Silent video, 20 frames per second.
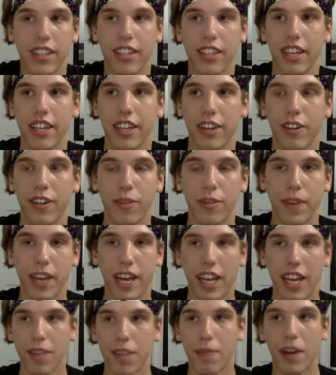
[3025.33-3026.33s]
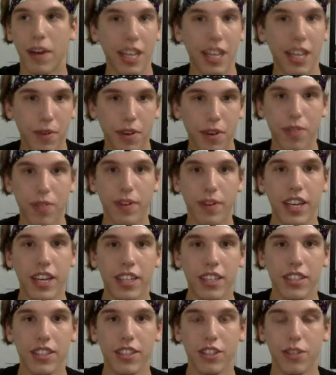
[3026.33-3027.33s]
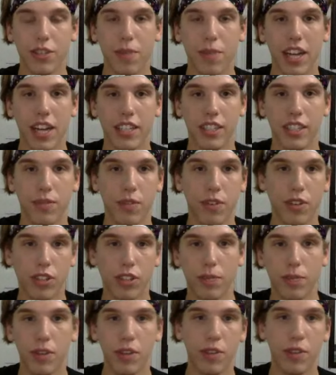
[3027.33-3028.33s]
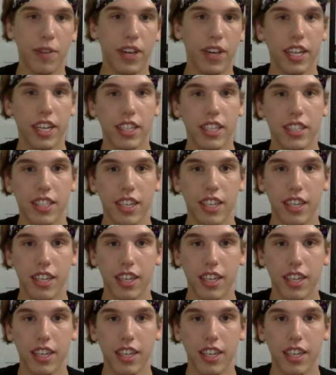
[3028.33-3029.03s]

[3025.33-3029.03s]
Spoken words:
you know, hooping on the body both ways. You should practice rolls both ways.